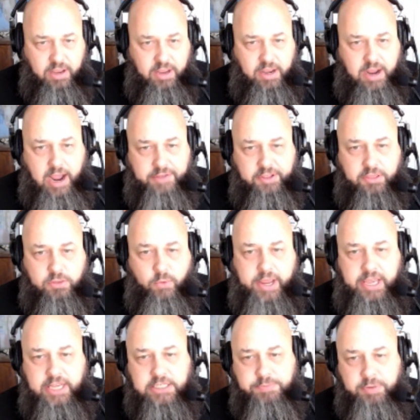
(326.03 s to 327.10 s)
I think the way
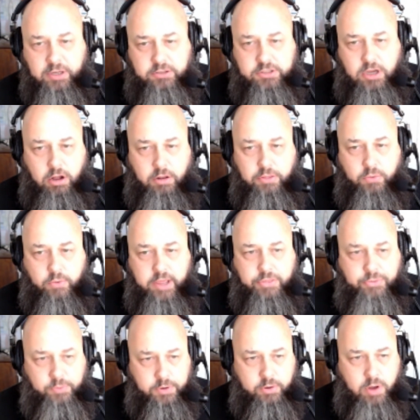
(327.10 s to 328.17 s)
he's built all the way
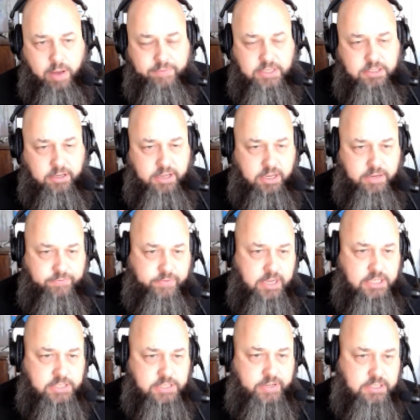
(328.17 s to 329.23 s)
through, obviously
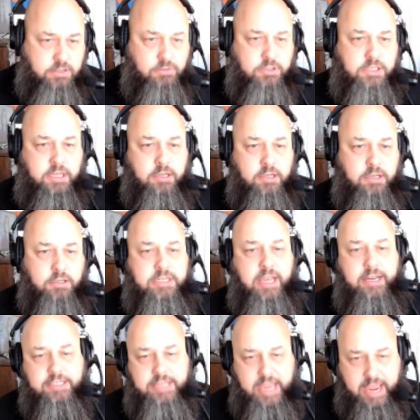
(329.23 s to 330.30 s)
his physical skill
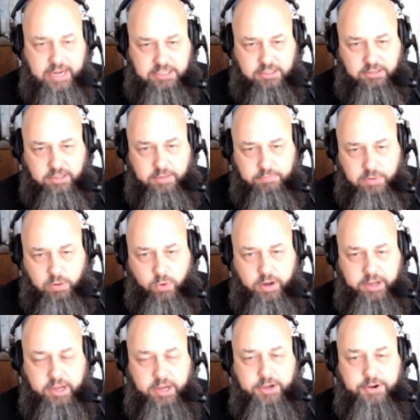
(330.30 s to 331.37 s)
set is excellent, but
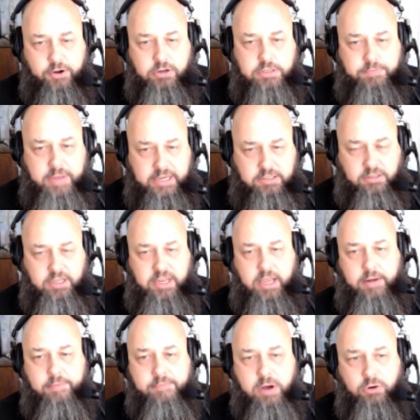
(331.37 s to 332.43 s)
what he endures mentally
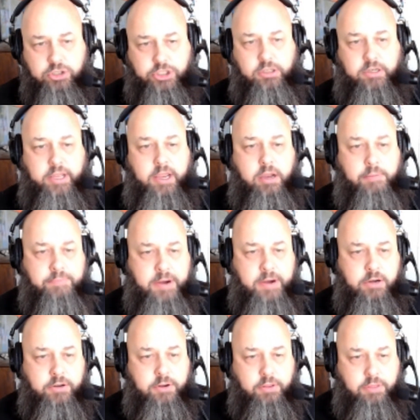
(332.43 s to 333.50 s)
and emotionally
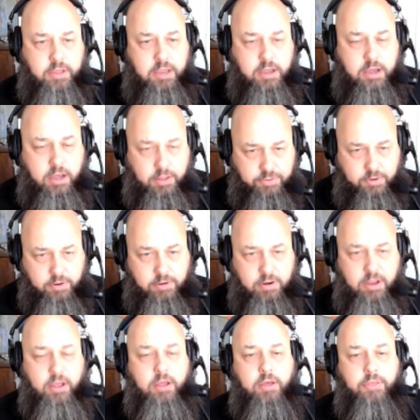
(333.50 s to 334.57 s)
compared to the other
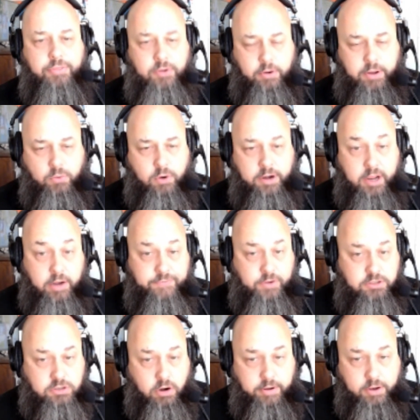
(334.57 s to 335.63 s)
31
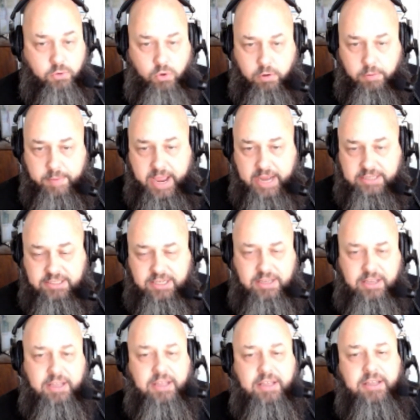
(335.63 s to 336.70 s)
NFL starting quarterbacks
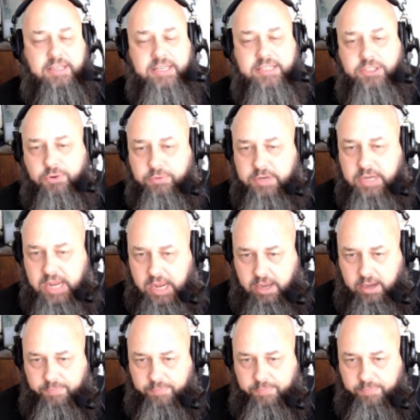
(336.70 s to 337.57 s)
is unique.